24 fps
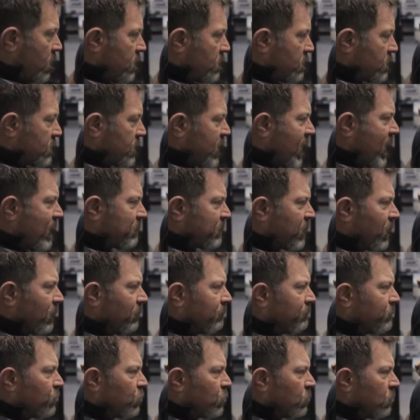The scapula
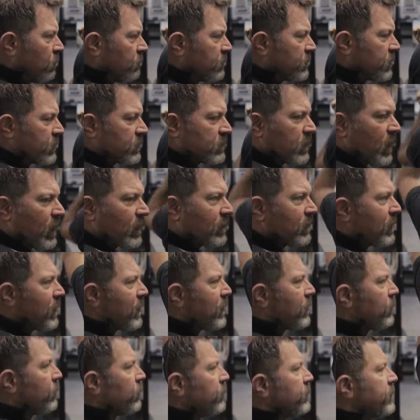moves. It's not
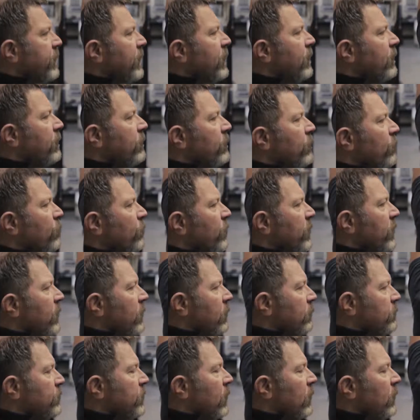nailed down to the
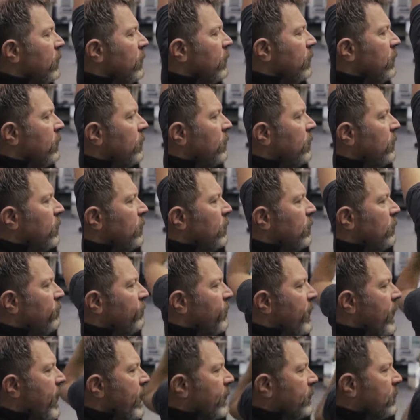ribs. In
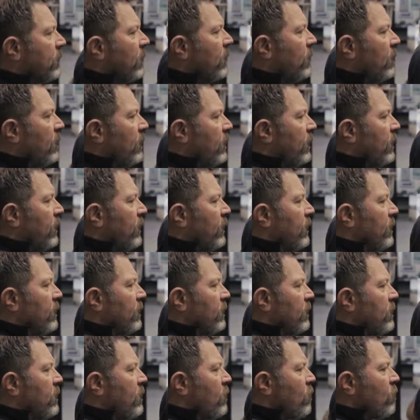fact,
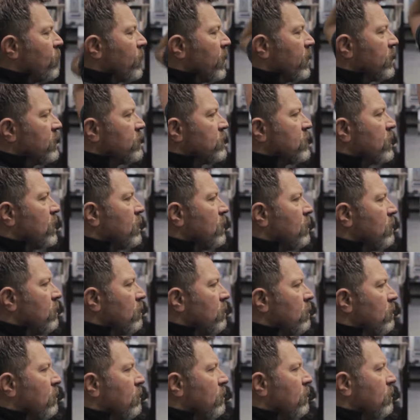in humans,
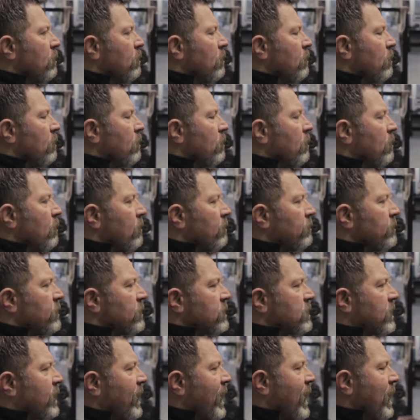the
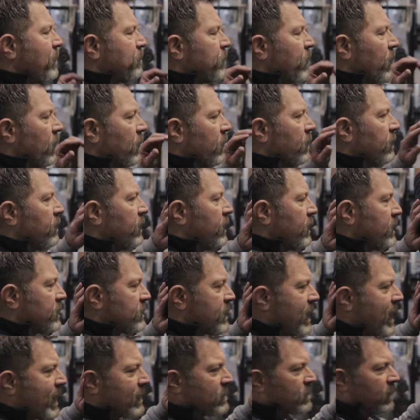scapula
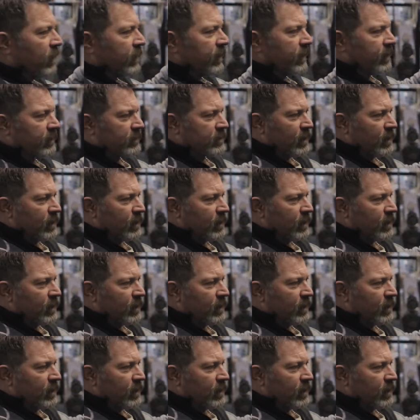is actually